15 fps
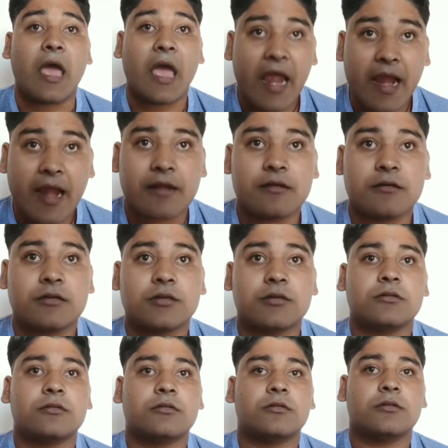and
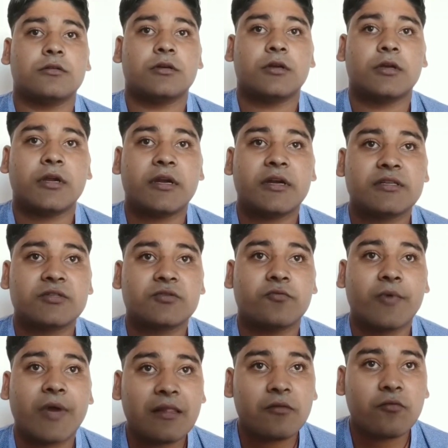it's
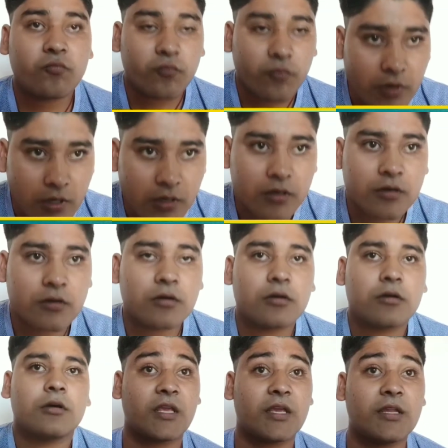well work
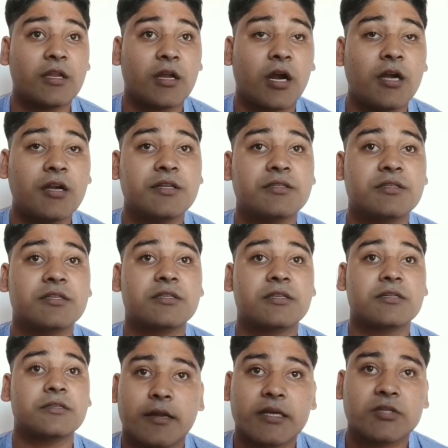in heart
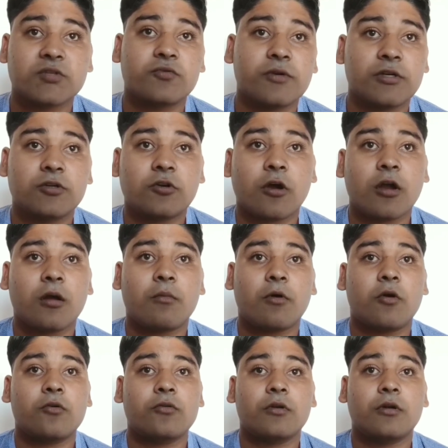diseases. Next, we'll talk
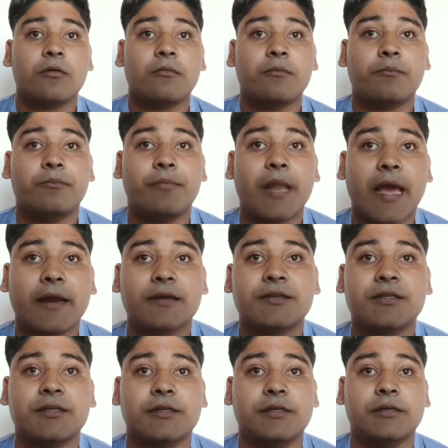about
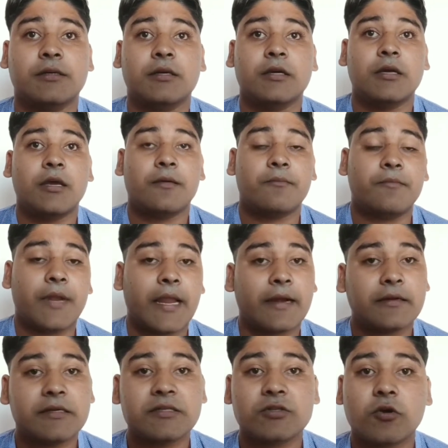black tea.
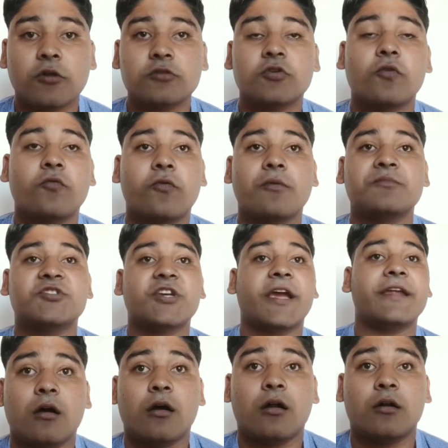Black tea is also from
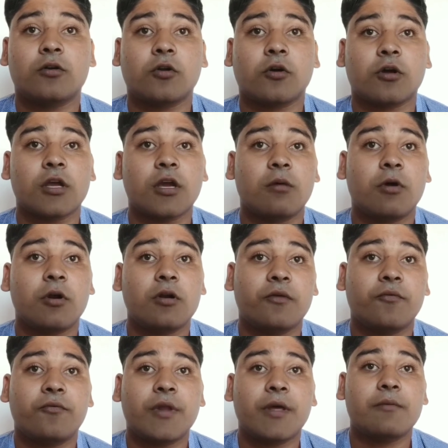China. Talking about the
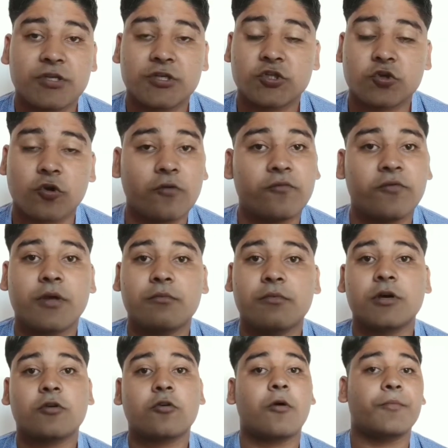flavor, strong
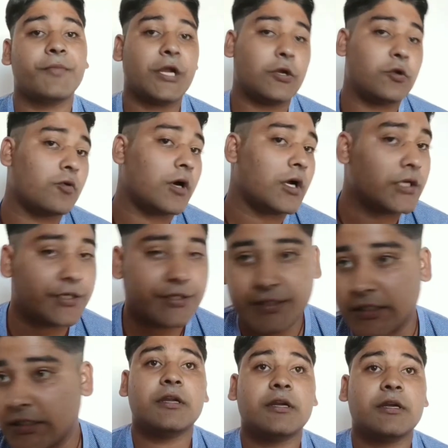flavor compared to other
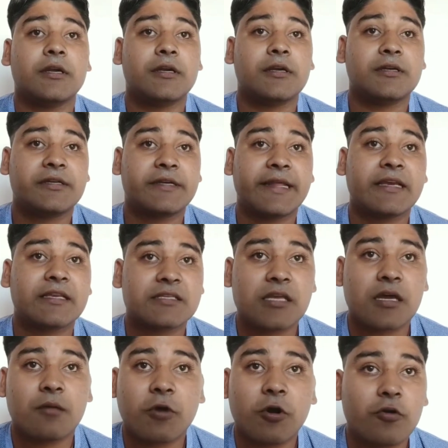tea. It takes
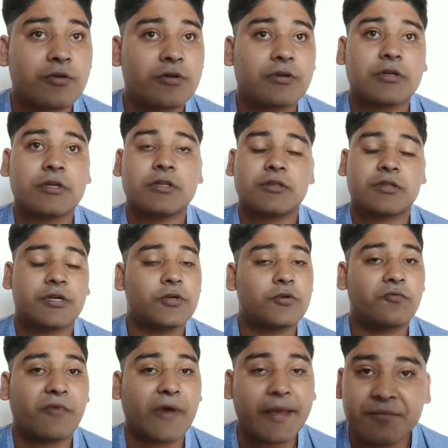about 3
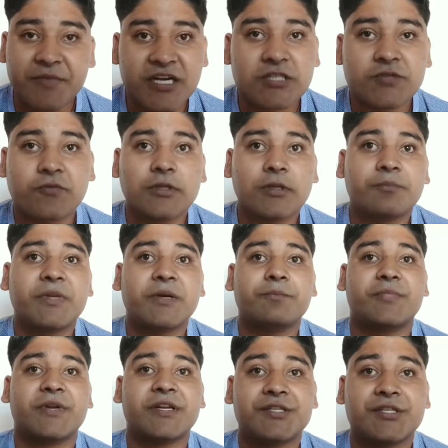to 5 minutes for the
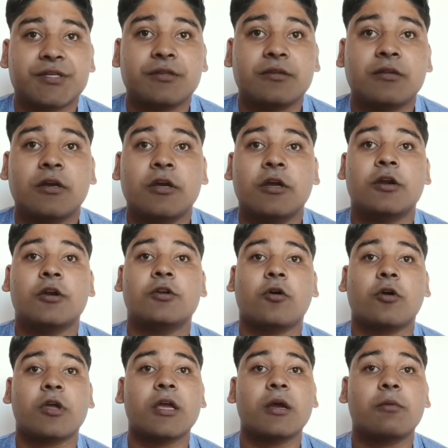preparation.
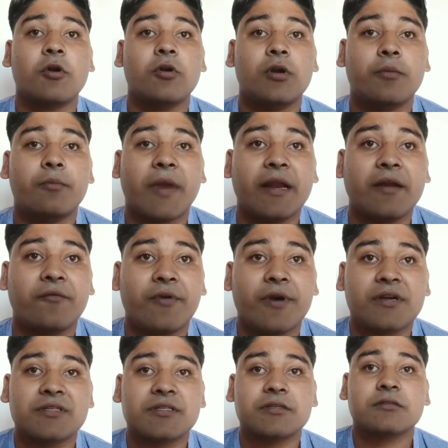Talking about the
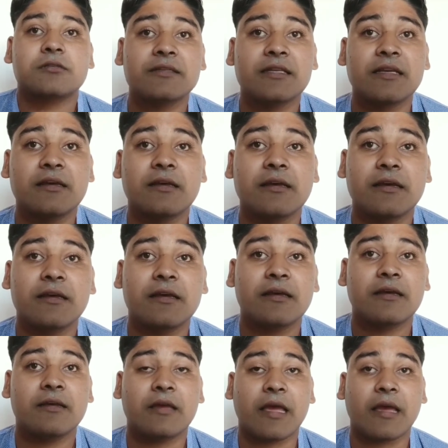benefits,
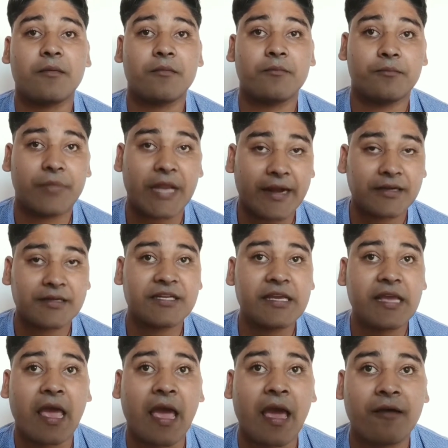black
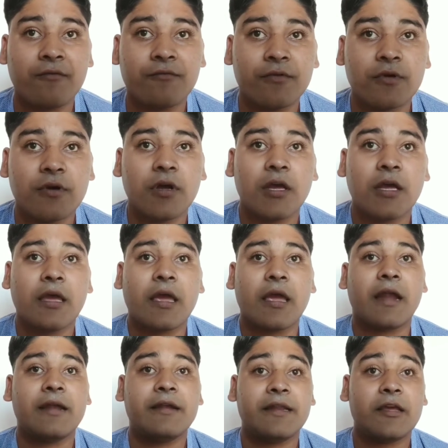tea have
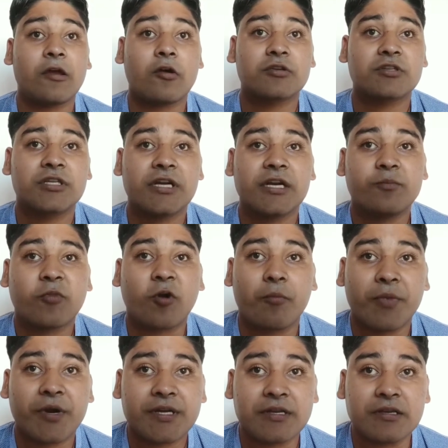antioxidant
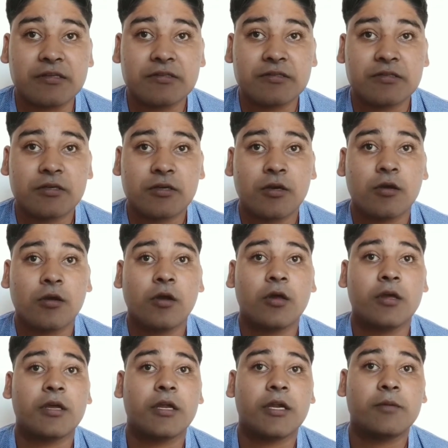properties.
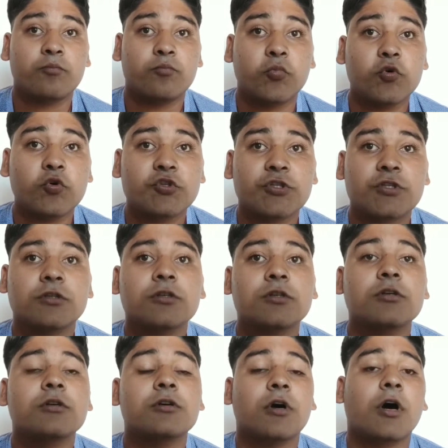It boosts
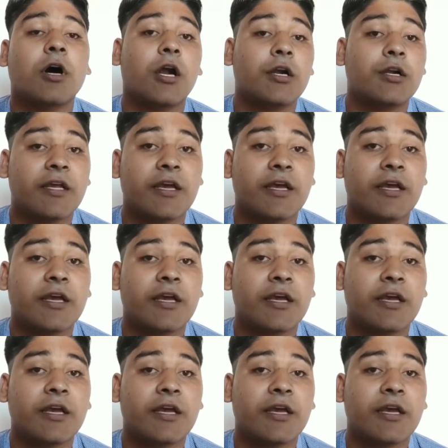heart